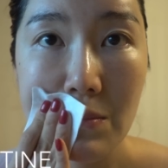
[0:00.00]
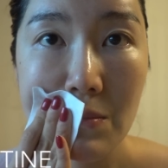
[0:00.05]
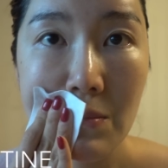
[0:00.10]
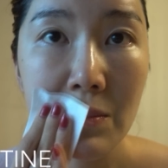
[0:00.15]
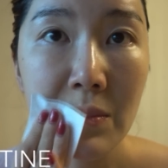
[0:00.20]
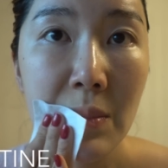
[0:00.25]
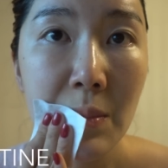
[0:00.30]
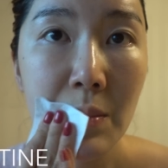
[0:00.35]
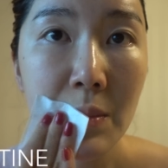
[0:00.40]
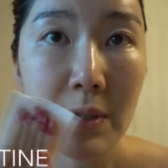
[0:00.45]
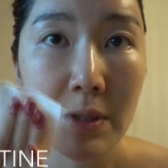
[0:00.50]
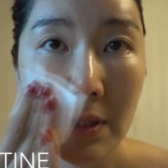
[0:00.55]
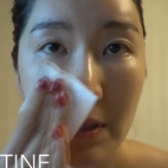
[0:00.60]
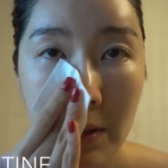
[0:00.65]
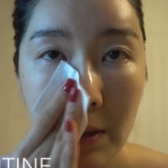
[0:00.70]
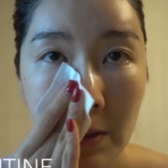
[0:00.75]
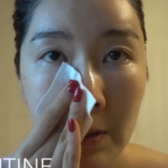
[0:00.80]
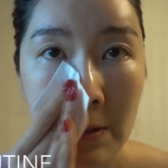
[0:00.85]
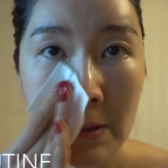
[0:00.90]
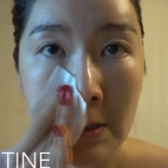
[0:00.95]
And I'm gonna
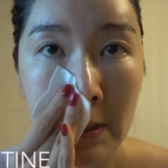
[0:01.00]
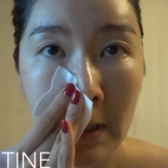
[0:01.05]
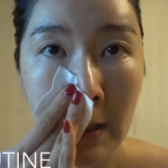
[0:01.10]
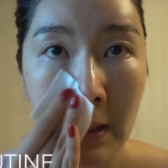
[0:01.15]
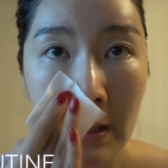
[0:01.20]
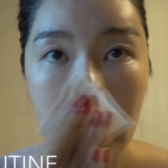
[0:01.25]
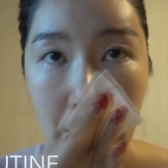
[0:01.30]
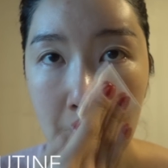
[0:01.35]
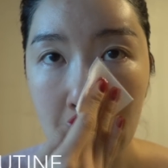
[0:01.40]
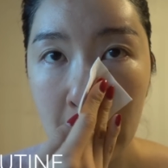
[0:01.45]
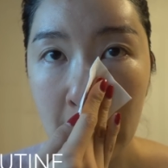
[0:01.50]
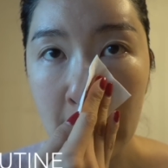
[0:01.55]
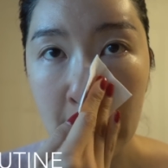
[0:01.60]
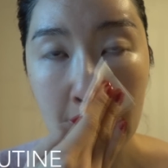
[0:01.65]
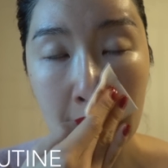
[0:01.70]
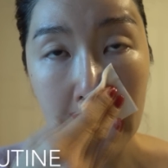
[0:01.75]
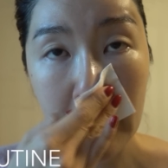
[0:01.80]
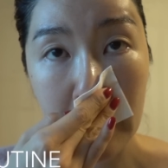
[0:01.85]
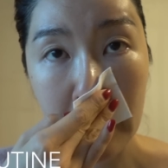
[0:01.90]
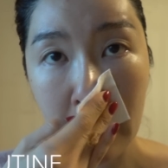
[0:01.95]
use
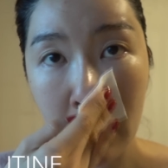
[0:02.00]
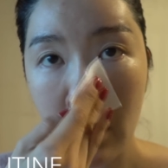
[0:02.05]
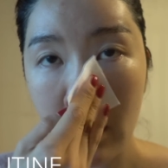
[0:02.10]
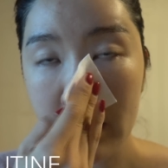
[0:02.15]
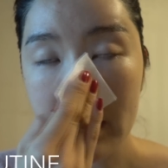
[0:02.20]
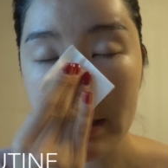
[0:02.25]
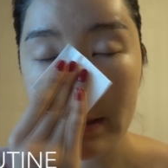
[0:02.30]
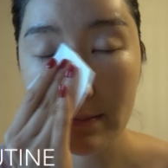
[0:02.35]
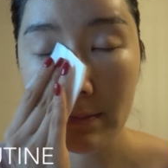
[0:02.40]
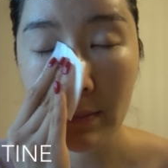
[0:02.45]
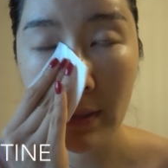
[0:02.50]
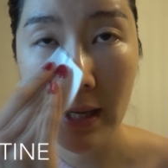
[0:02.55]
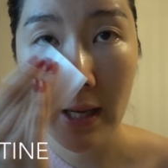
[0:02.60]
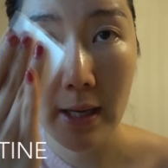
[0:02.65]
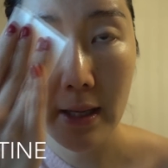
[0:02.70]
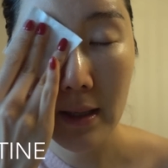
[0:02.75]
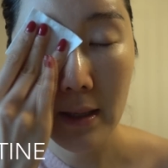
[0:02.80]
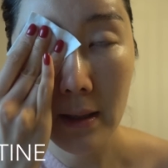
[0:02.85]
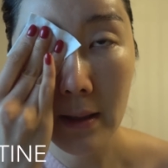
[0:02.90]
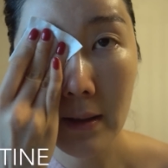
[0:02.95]
a cotton pad